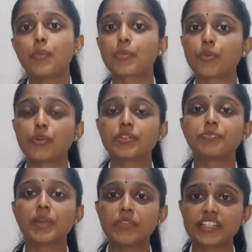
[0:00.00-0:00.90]
promote
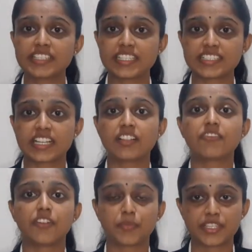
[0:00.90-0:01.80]
memory T cell
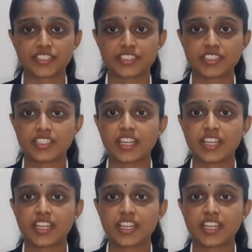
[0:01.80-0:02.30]
formation,